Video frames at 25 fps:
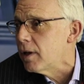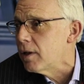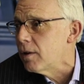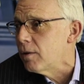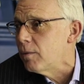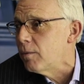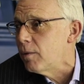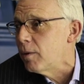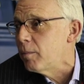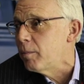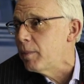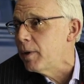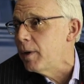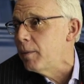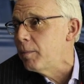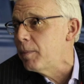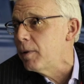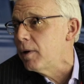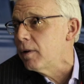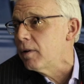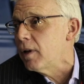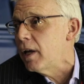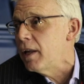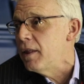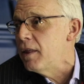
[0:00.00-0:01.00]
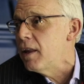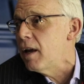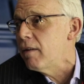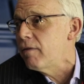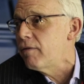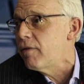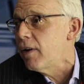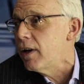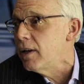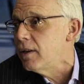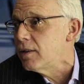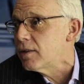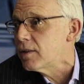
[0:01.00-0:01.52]
I don't want people in their
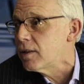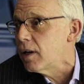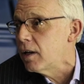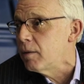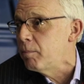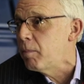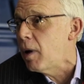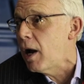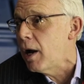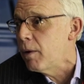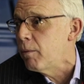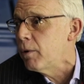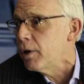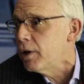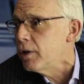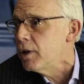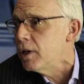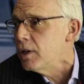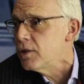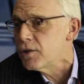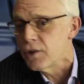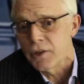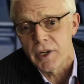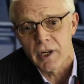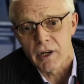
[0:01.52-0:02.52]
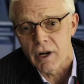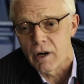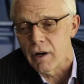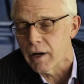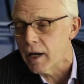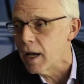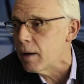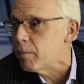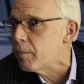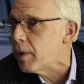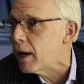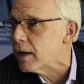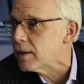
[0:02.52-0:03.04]
face saying, buy one of these or you can't
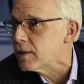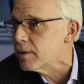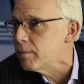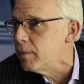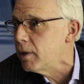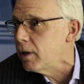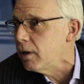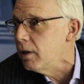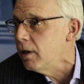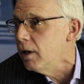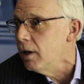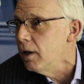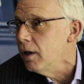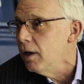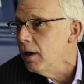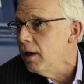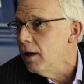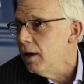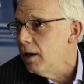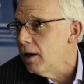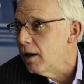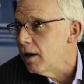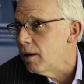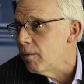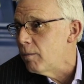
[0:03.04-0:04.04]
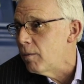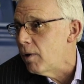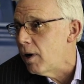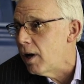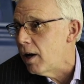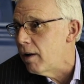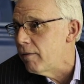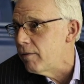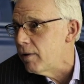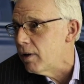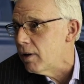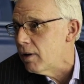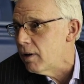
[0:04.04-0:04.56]
get past me, and what
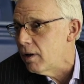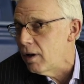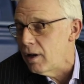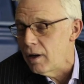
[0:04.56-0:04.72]
have you.